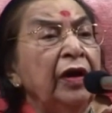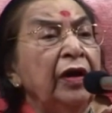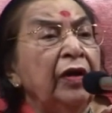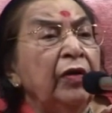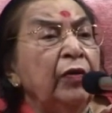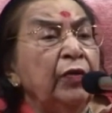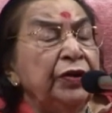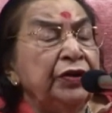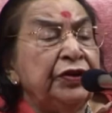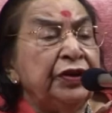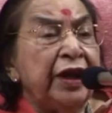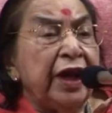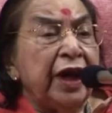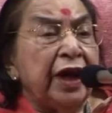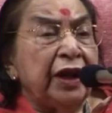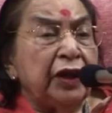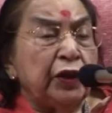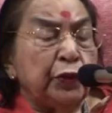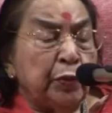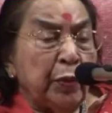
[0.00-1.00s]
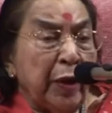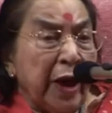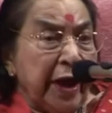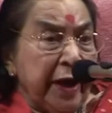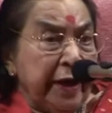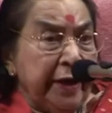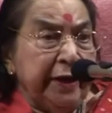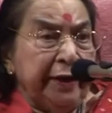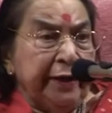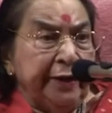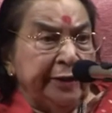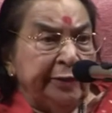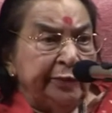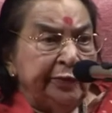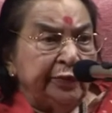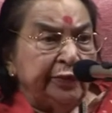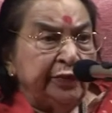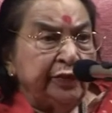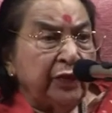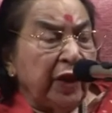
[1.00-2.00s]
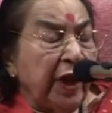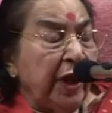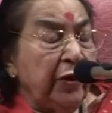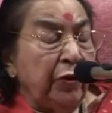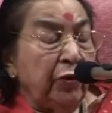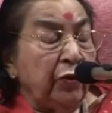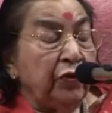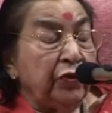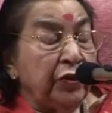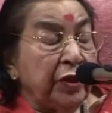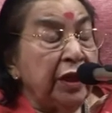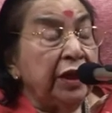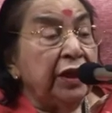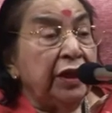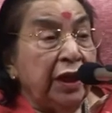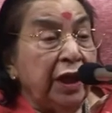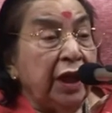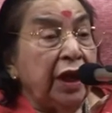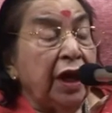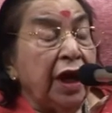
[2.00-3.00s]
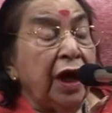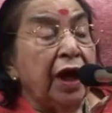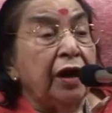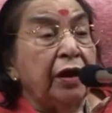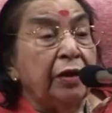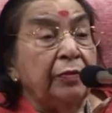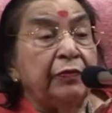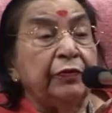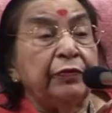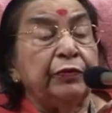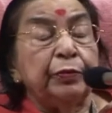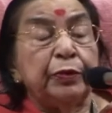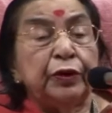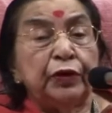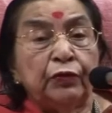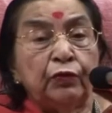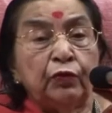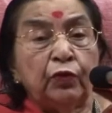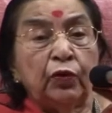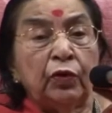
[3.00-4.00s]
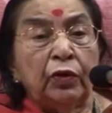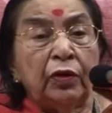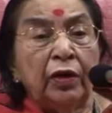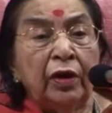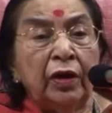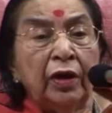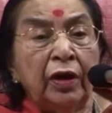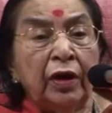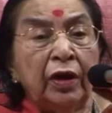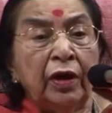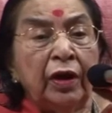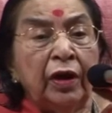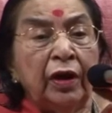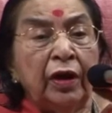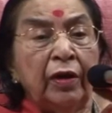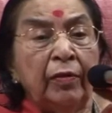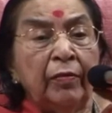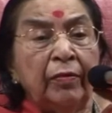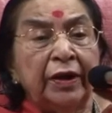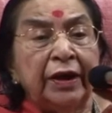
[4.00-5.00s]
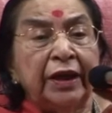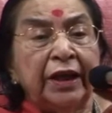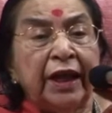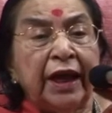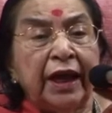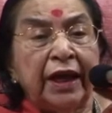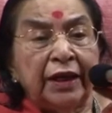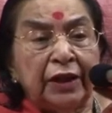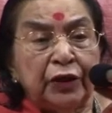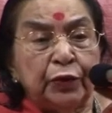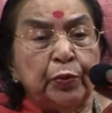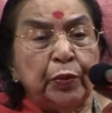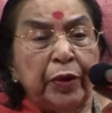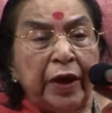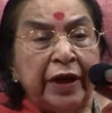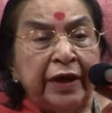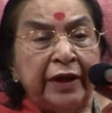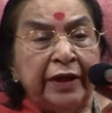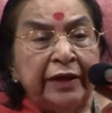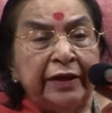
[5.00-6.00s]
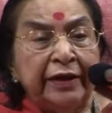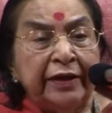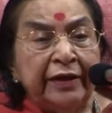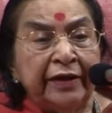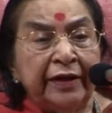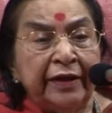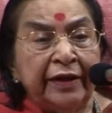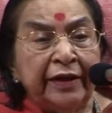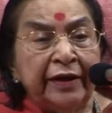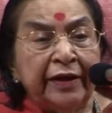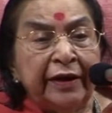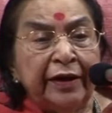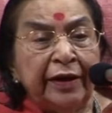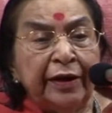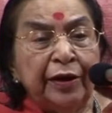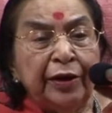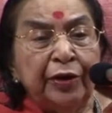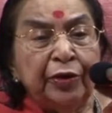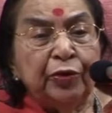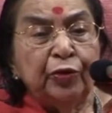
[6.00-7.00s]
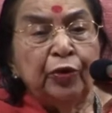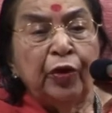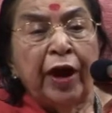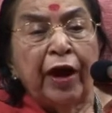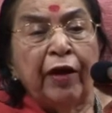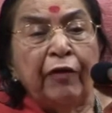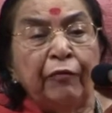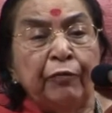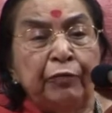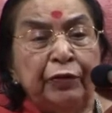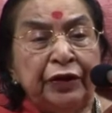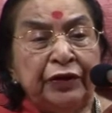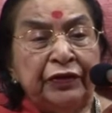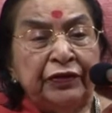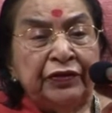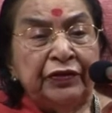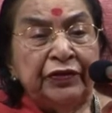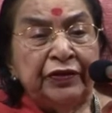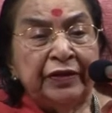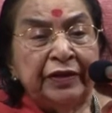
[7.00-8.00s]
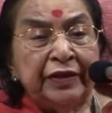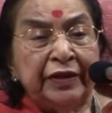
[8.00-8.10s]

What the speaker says: which they are aspiring. I don't say they are peaceful, but they are aspiring to have peace.